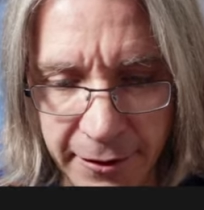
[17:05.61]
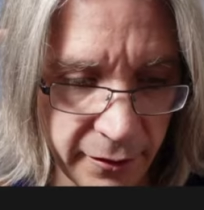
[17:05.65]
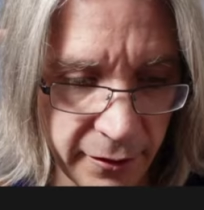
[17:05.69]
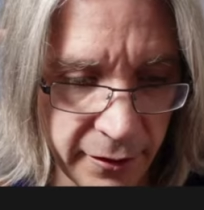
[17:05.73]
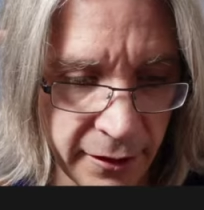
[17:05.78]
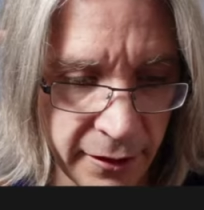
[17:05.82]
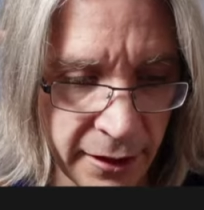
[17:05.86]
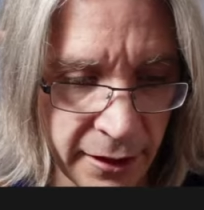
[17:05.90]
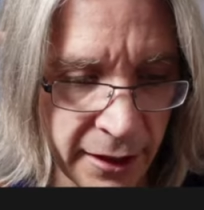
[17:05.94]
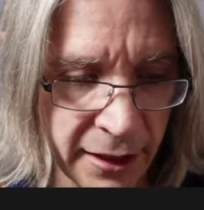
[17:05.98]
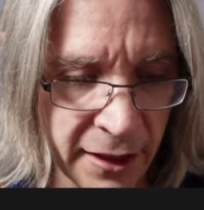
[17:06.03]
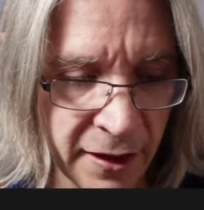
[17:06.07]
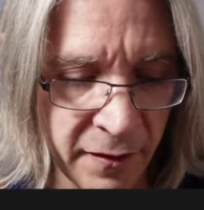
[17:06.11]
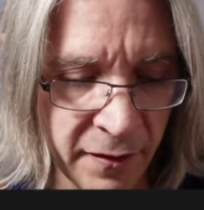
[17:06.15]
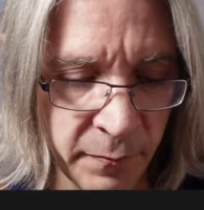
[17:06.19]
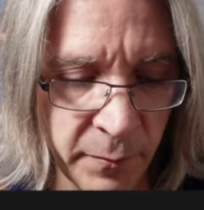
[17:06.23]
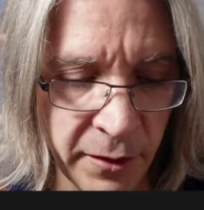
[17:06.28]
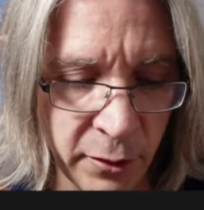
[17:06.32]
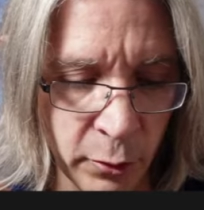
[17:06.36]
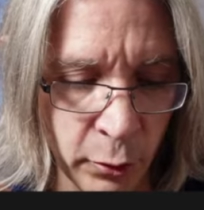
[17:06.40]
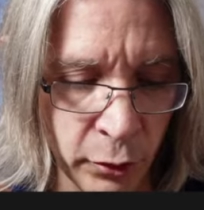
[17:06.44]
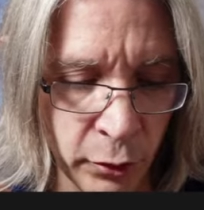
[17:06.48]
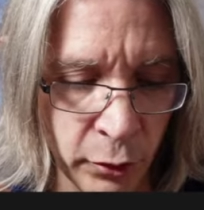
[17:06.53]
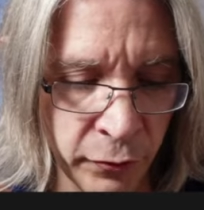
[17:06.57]
That gave me
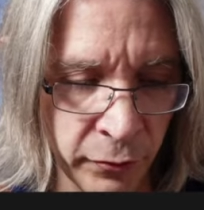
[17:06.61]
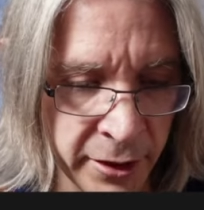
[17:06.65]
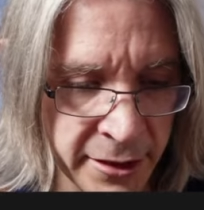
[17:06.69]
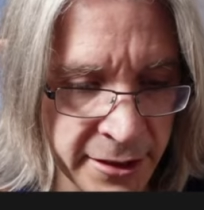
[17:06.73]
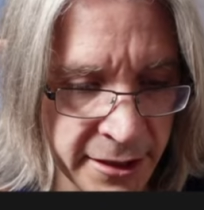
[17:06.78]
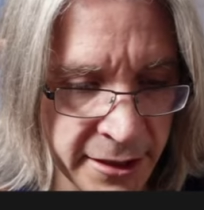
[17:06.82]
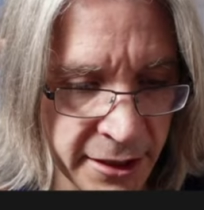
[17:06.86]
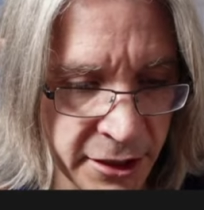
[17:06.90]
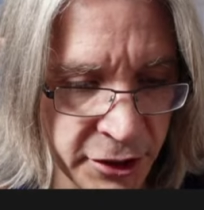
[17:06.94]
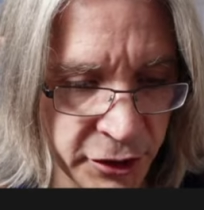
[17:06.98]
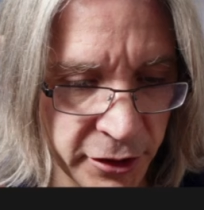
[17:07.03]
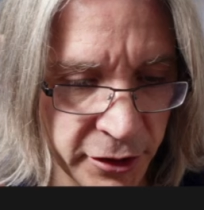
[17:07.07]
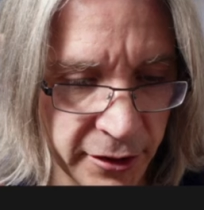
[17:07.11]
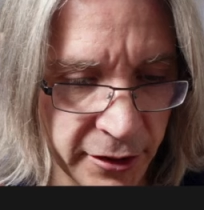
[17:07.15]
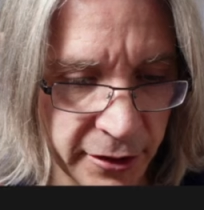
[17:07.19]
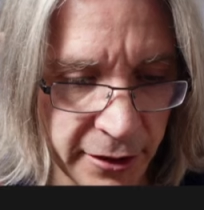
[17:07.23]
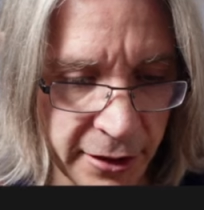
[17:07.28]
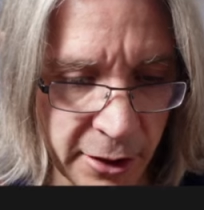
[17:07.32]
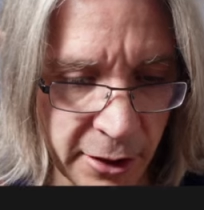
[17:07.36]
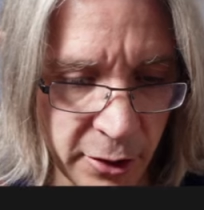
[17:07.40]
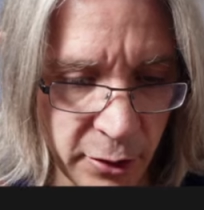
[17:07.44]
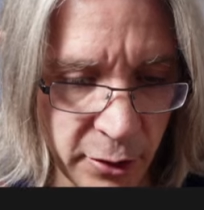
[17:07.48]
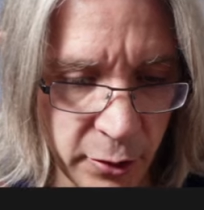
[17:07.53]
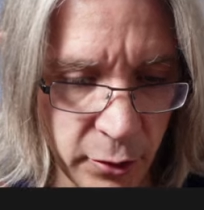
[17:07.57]
an authorization
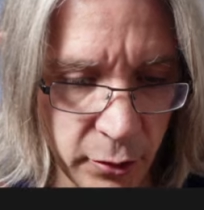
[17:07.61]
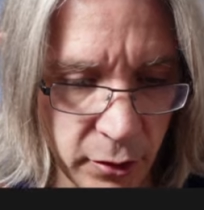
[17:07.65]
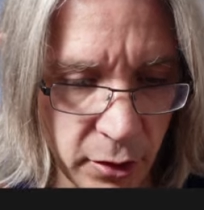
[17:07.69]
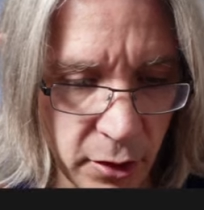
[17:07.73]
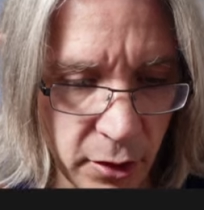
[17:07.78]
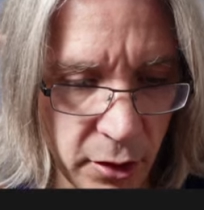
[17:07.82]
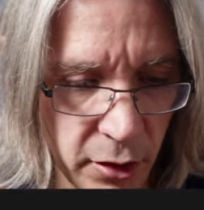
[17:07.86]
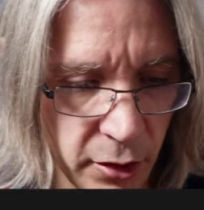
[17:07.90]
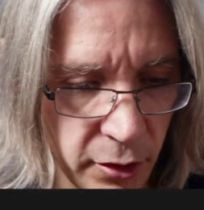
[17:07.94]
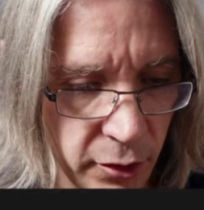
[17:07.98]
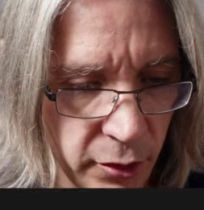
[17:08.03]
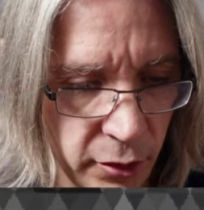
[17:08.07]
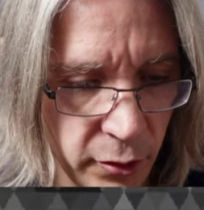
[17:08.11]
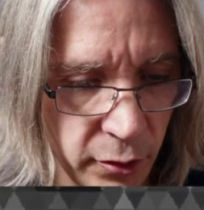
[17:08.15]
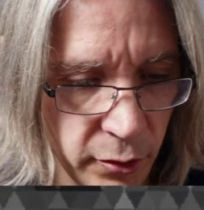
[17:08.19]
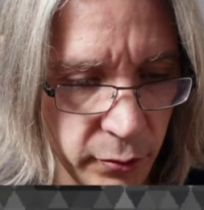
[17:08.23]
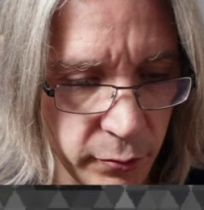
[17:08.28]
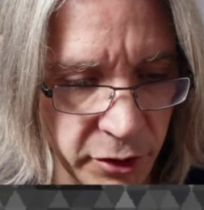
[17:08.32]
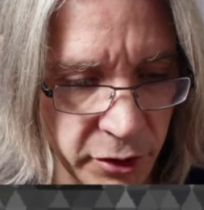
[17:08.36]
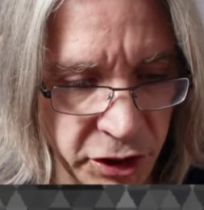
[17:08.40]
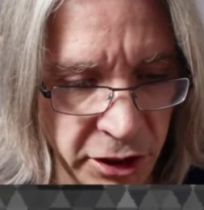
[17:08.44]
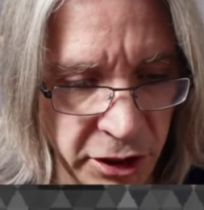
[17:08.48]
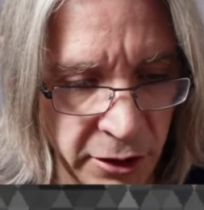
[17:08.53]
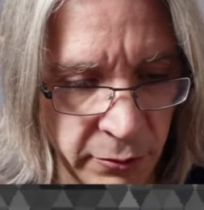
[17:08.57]
code,
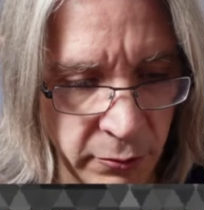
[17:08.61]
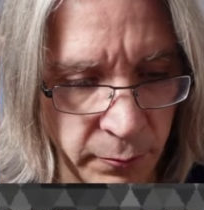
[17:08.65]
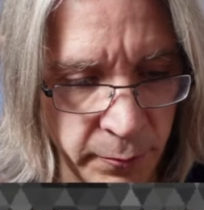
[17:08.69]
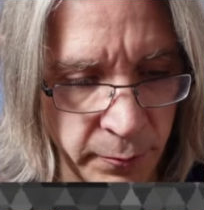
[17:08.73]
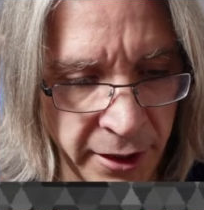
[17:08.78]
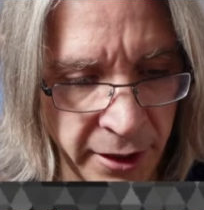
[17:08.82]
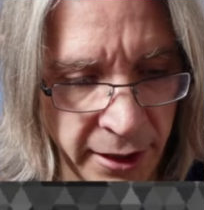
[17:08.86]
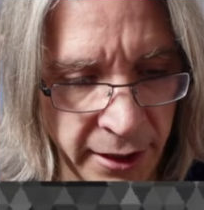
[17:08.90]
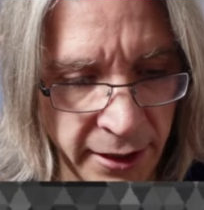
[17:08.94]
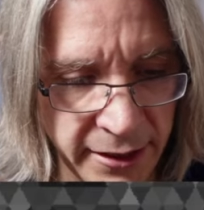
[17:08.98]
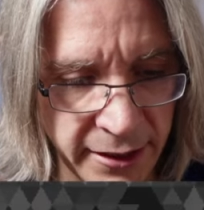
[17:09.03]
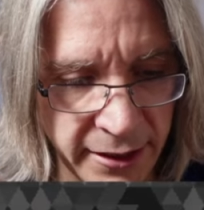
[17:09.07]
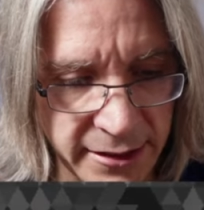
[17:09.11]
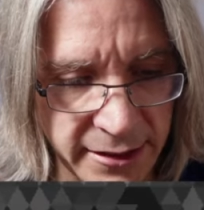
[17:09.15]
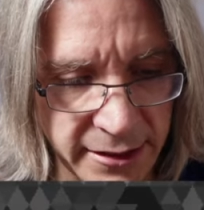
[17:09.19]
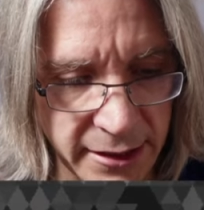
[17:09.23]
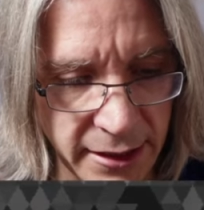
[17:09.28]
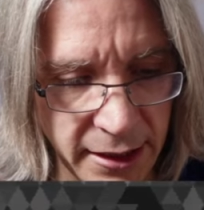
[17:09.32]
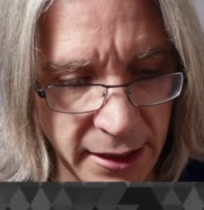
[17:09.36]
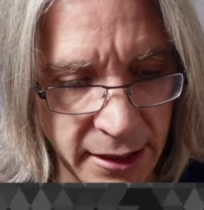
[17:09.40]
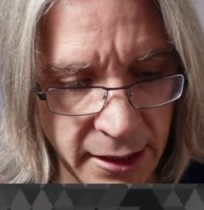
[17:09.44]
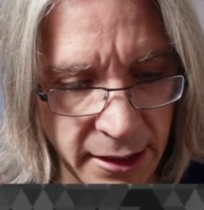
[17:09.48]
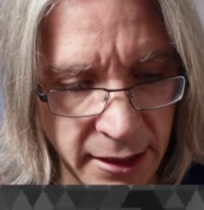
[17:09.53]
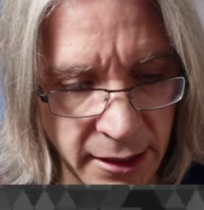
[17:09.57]
which I will paste
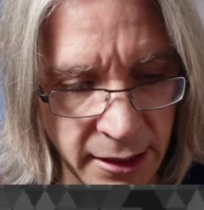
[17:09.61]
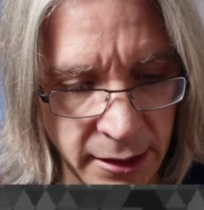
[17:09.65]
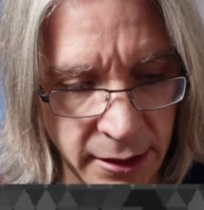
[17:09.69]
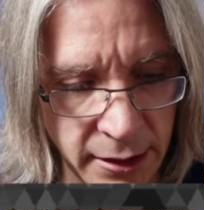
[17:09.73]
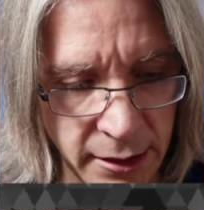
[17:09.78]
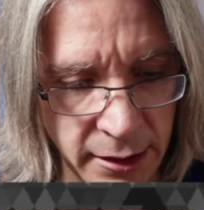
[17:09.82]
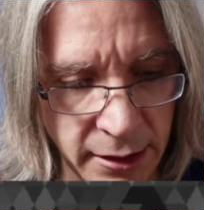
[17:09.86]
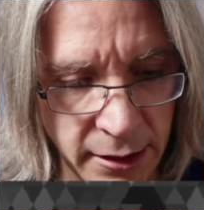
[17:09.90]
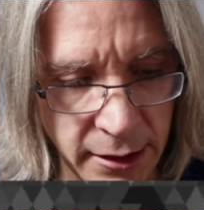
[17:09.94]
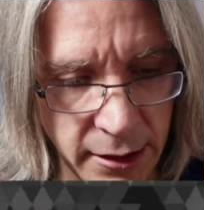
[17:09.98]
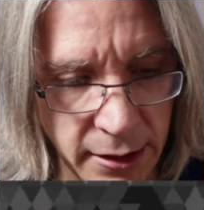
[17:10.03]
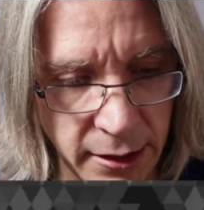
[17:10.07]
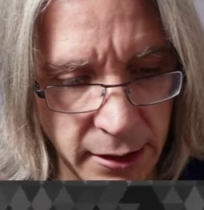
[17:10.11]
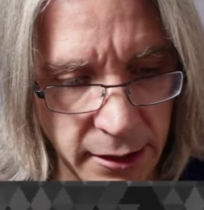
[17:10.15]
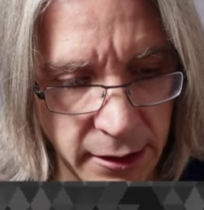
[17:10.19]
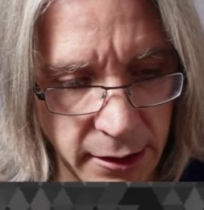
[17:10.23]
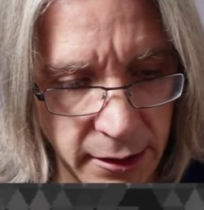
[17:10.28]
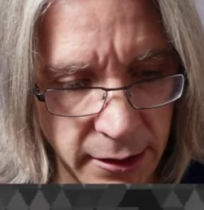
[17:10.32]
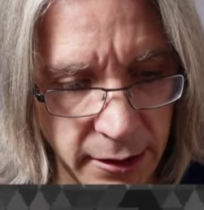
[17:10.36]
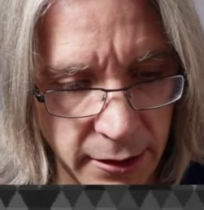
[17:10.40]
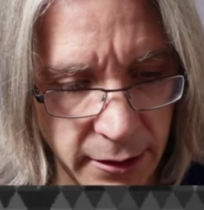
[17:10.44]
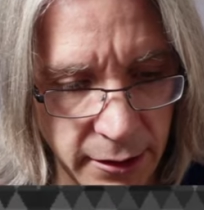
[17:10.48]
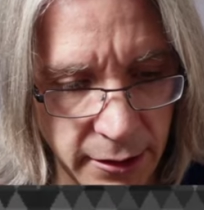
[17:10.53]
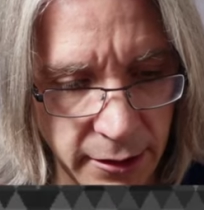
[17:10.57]
in.
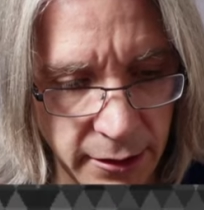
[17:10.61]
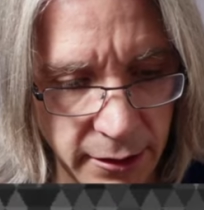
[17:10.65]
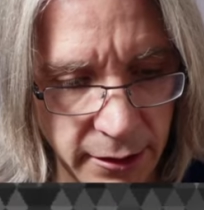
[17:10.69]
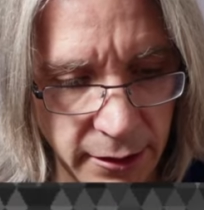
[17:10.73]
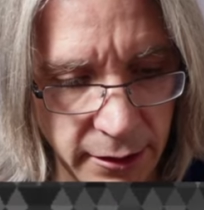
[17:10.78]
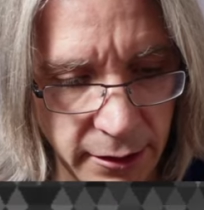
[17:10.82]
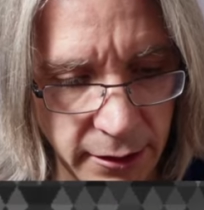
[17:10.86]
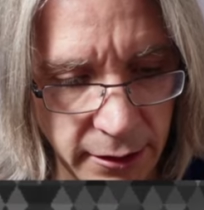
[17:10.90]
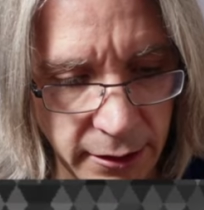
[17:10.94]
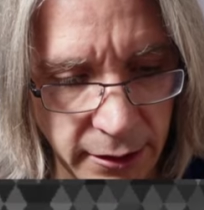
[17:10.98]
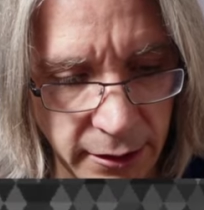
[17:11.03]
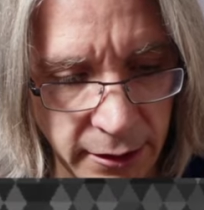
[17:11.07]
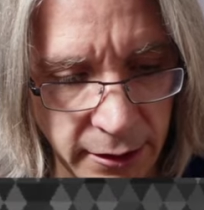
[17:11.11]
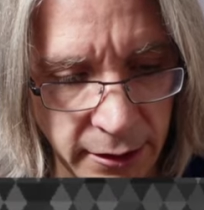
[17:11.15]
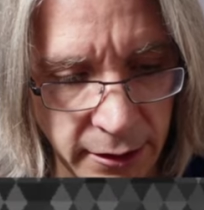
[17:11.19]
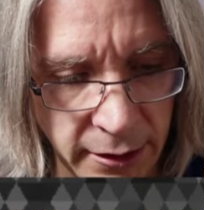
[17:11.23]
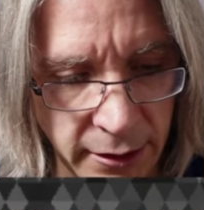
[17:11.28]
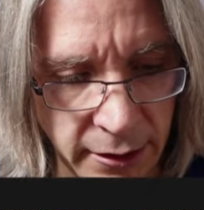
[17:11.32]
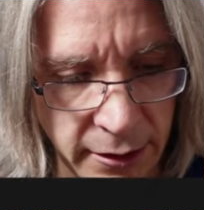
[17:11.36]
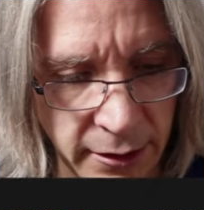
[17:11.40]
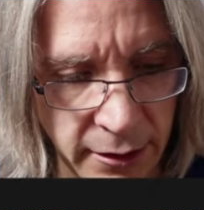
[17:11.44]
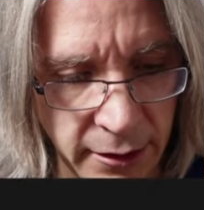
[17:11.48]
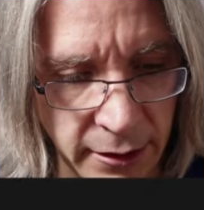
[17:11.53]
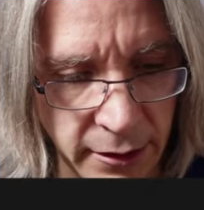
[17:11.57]

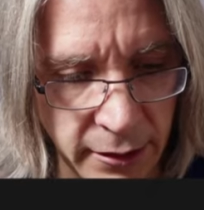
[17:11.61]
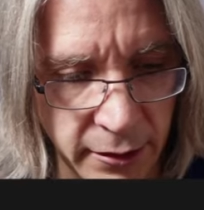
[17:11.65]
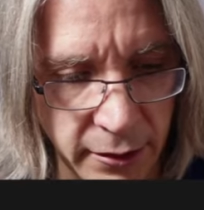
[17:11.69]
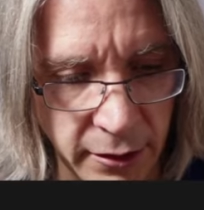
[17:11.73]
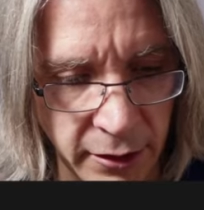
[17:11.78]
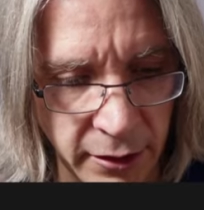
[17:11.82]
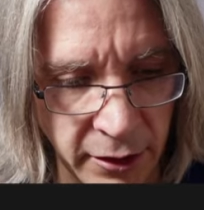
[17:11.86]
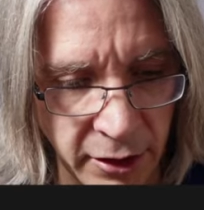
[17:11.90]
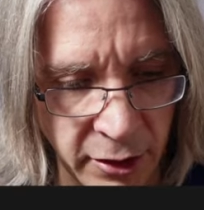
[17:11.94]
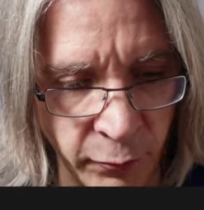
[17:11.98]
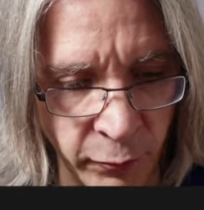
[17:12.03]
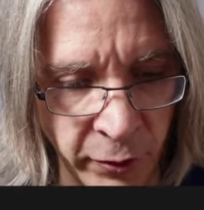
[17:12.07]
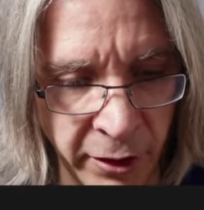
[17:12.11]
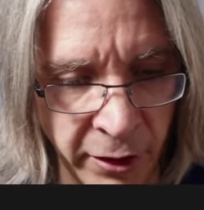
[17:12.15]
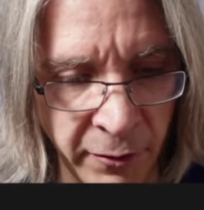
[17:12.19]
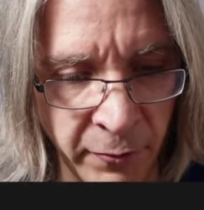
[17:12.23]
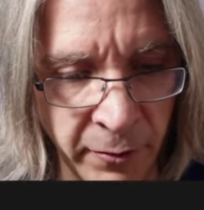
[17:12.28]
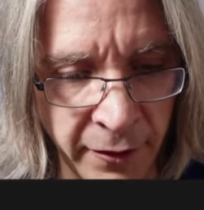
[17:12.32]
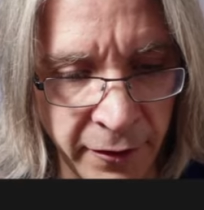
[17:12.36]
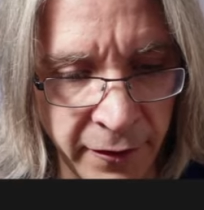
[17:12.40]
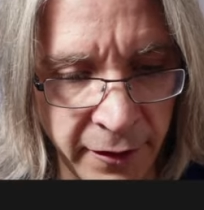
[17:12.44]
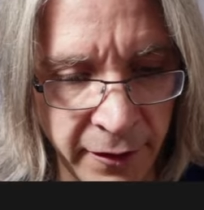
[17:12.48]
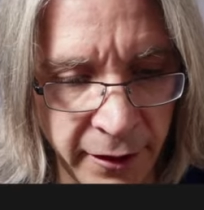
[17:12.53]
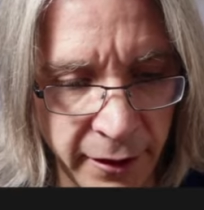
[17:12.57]
And I'm going to
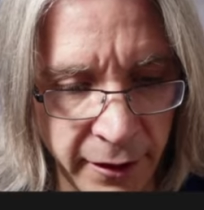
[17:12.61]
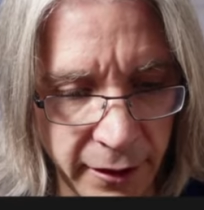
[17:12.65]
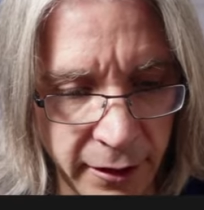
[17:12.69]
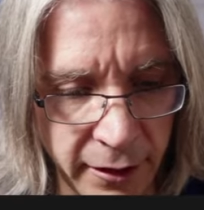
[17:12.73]
rerun that